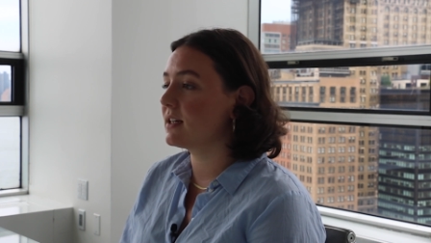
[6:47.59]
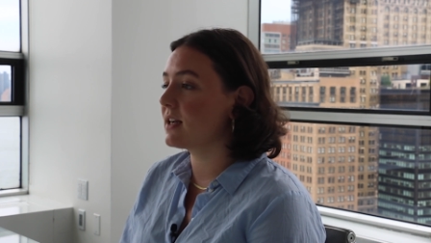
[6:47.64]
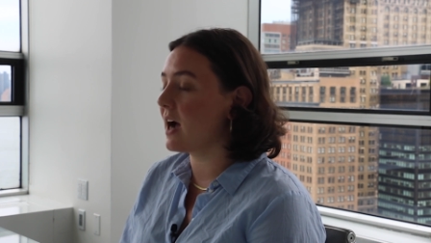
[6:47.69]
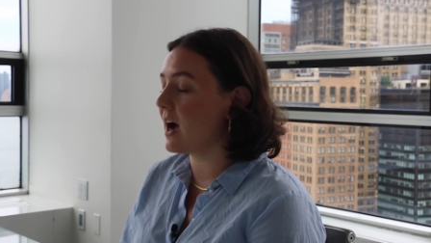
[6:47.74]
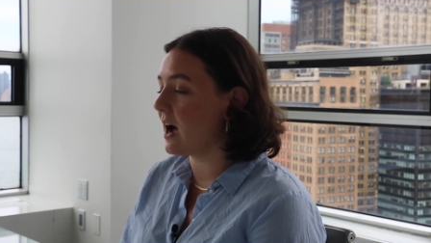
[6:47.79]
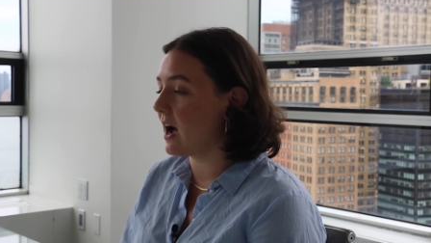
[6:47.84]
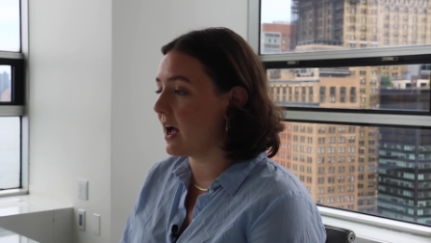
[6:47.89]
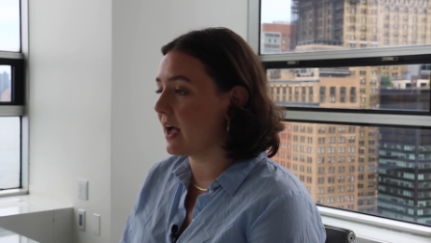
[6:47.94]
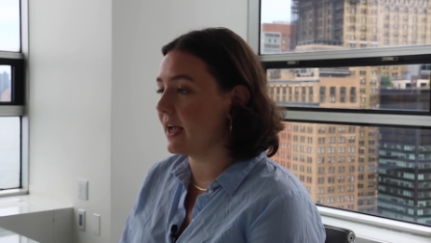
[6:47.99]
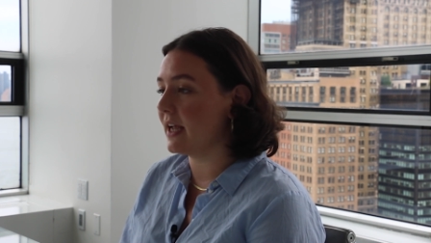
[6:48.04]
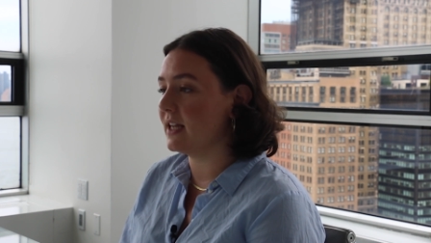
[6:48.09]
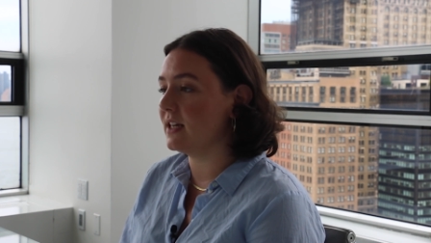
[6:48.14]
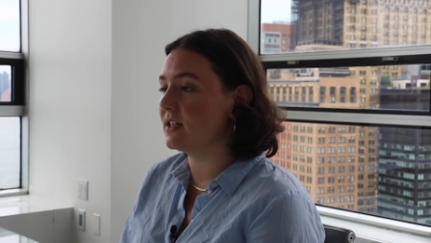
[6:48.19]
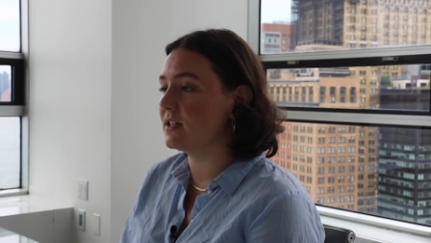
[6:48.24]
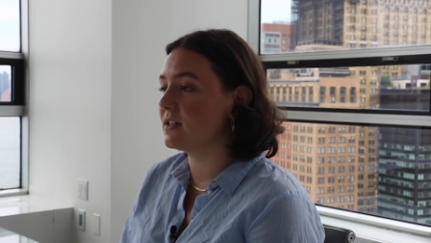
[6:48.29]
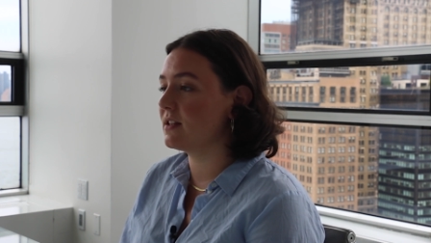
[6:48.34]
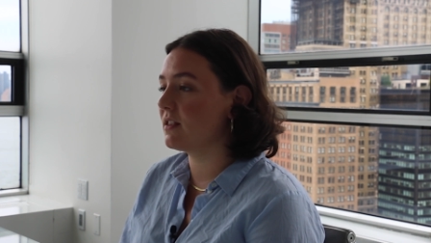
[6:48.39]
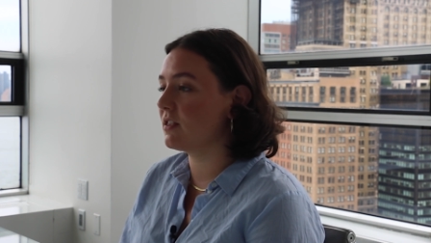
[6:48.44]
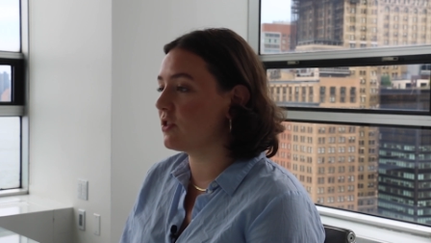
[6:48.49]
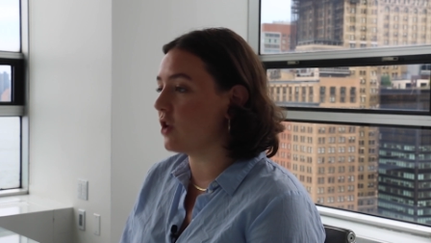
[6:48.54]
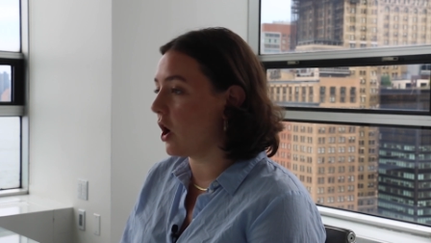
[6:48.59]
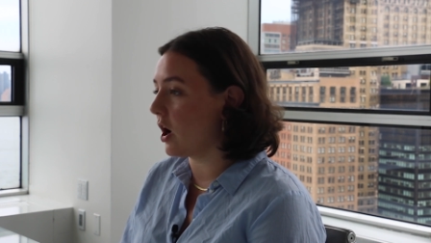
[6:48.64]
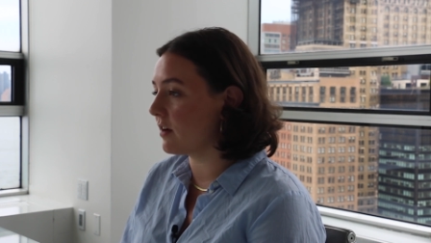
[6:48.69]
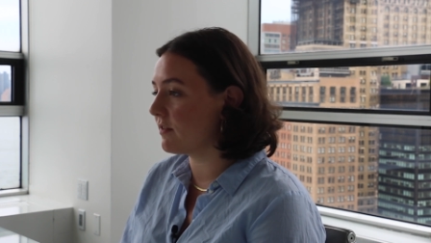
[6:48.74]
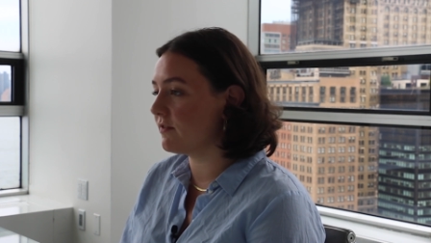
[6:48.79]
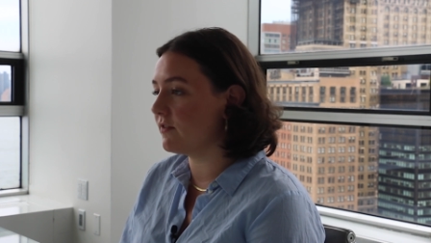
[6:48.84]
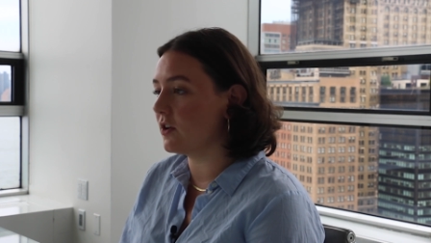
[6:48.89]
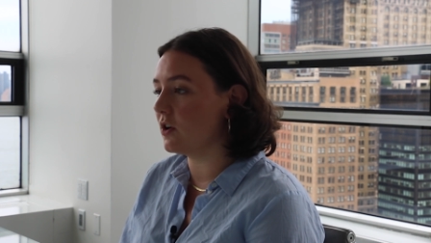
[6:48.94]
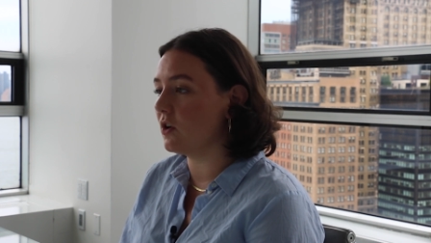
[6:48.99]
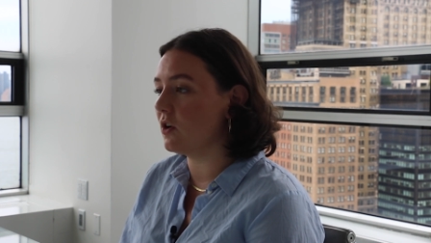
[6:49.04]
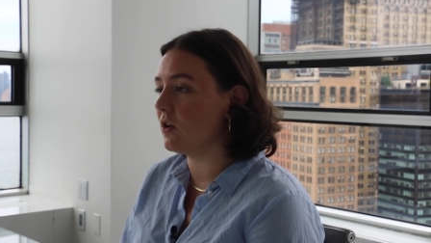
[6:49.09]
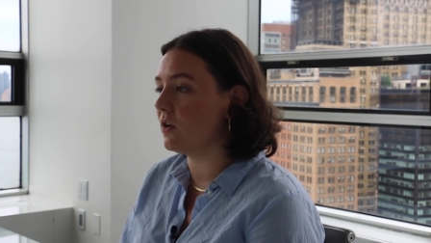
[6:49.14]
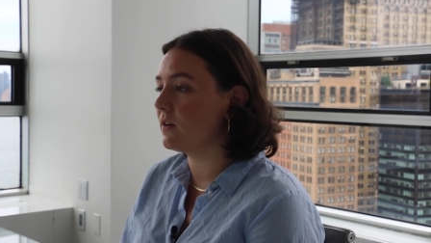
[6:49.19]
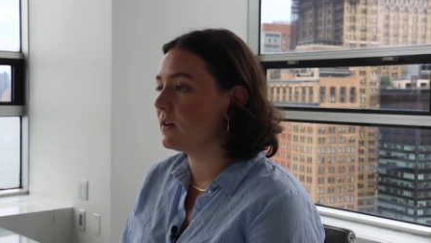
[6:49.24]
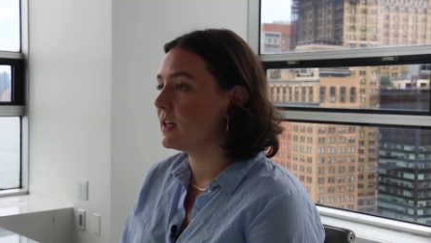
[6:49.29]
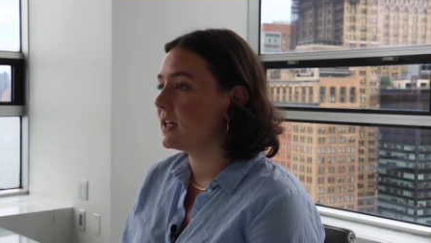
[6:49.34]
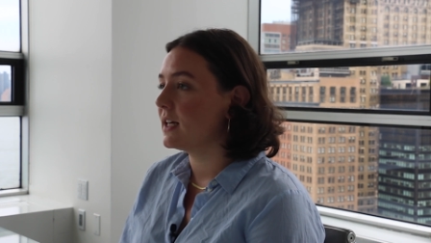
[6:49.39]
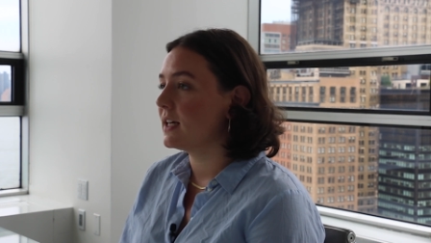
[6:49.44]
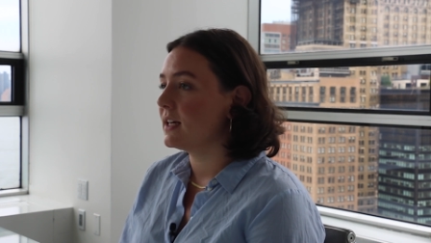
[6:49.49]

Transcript: kind, thoughtful,